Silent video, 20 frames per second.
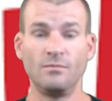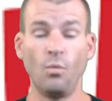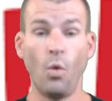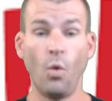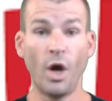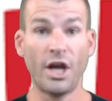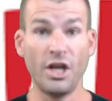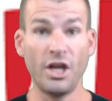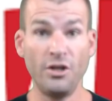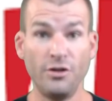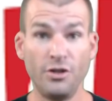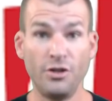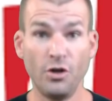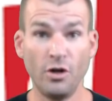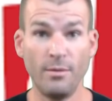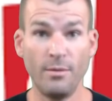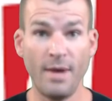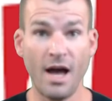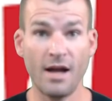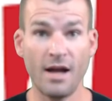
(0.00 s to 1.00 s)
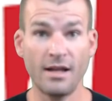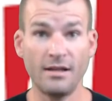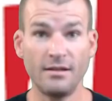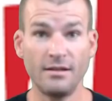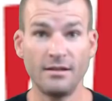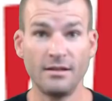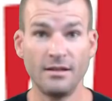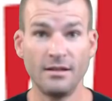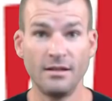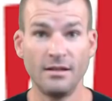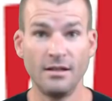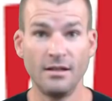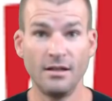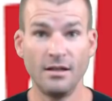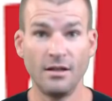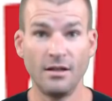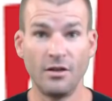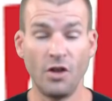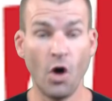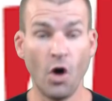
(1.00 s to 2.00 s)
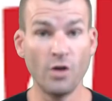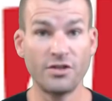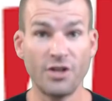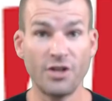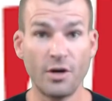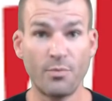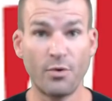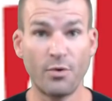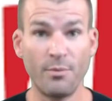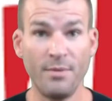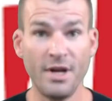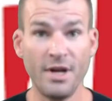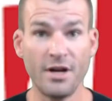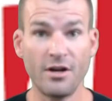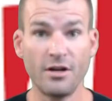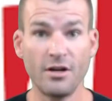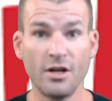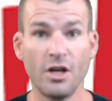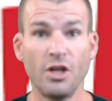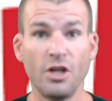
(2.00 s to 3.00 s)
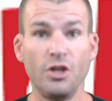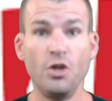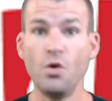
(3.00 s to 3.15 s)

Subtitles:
What can you do about it? Those that are Premier,